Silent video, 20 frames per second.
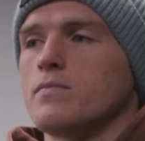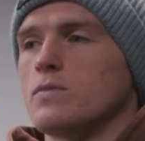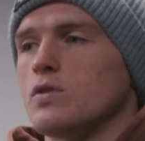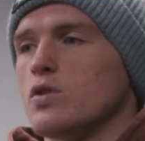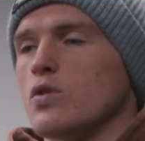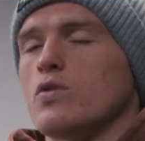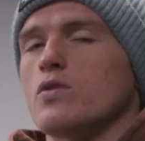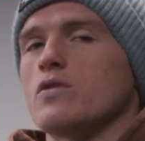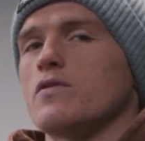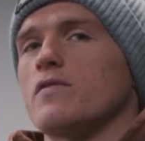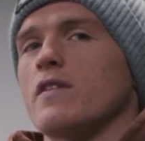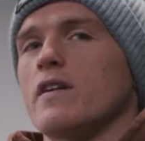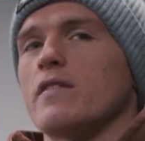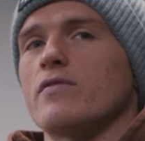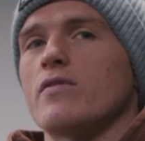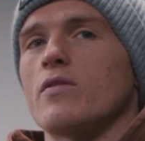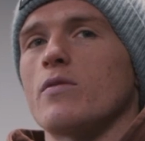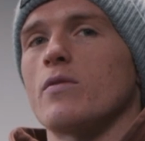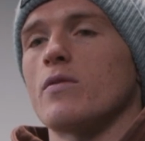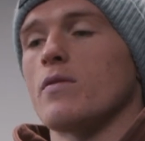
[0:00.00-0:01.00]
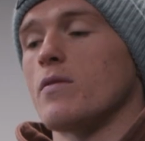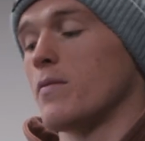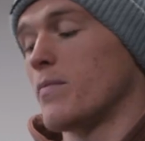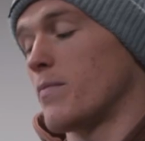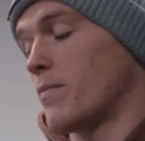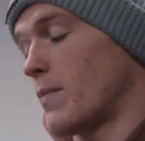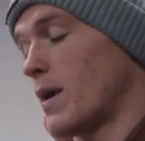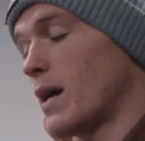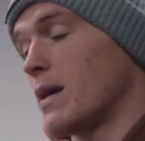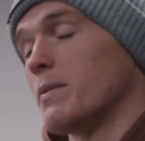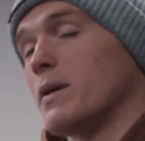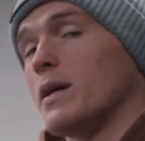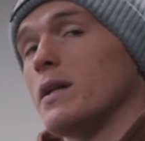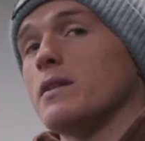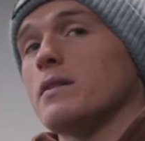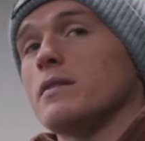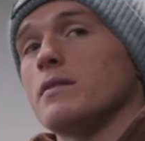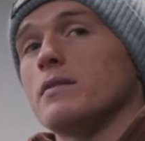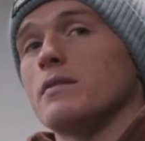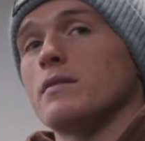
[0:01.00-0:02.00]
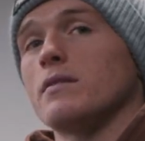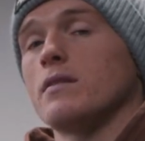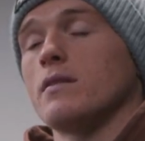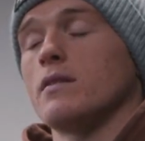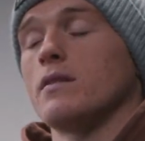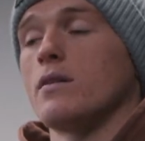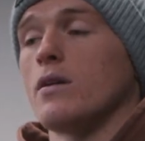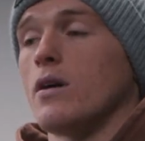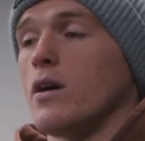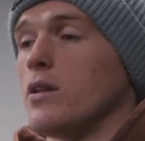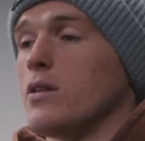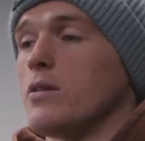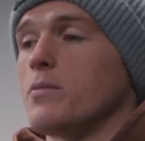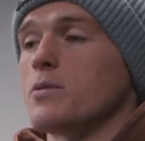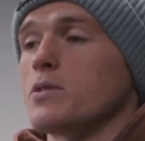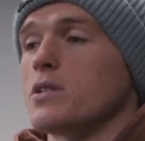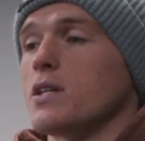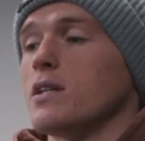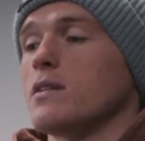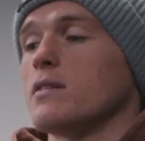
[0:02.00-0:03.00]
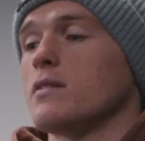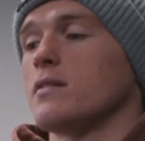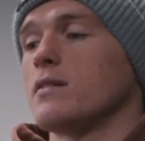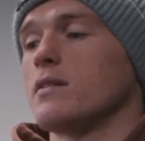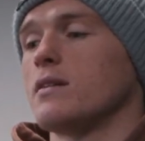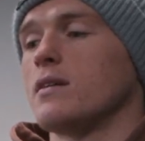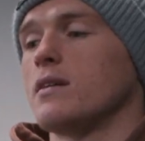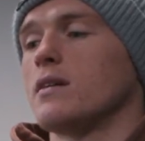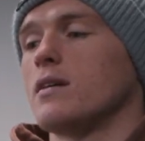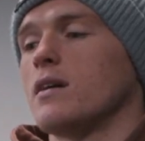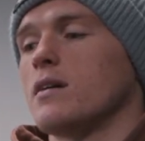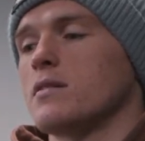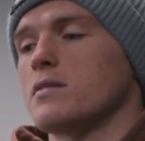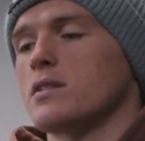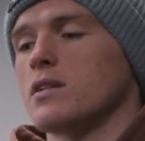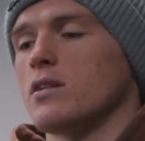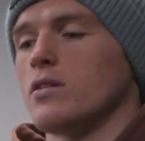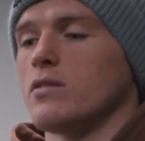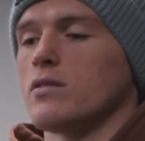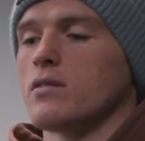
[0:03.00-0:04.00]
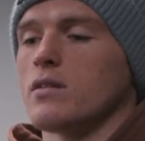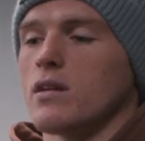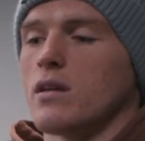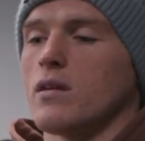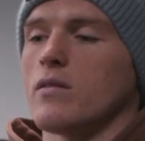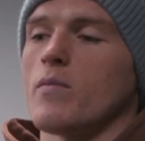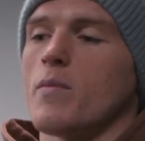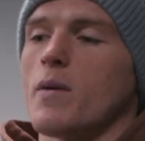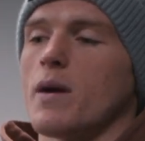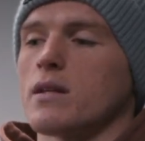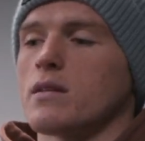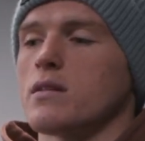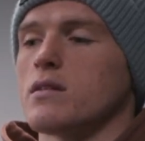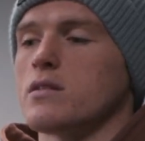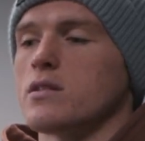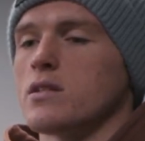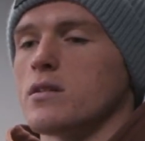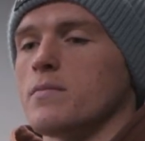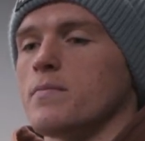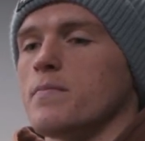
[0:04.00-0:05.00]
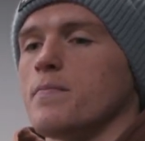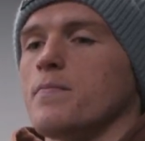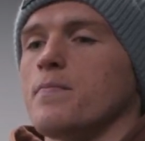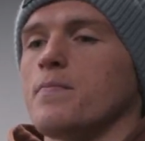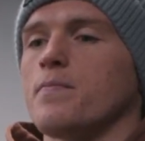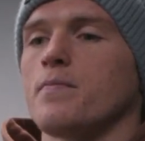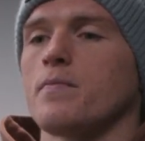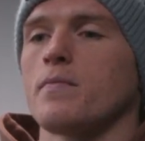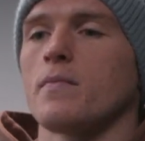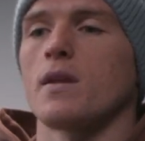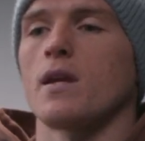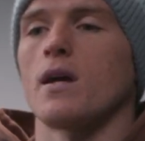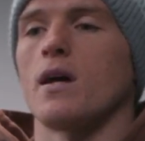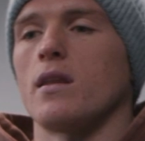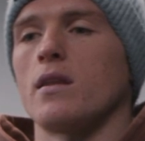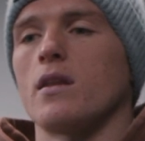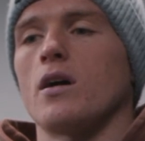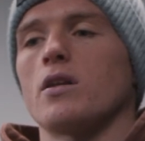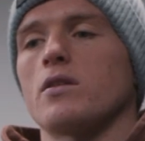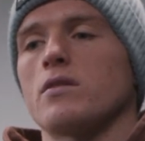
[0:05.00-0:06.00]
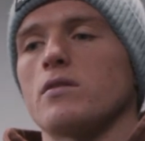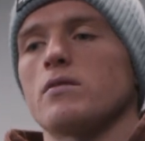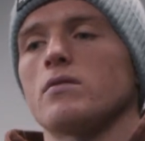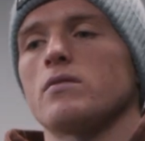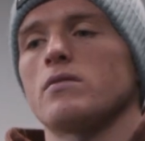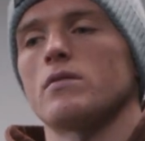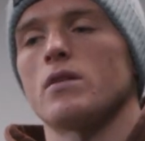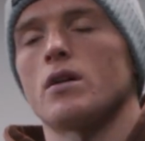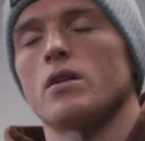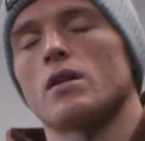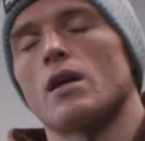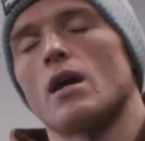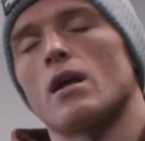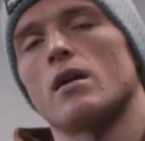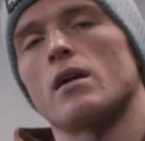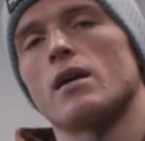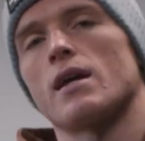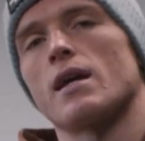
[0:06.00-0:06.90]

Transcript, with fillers: Jordan's fight for my belt, one hundred percent. Still give it back to the gym and not not get it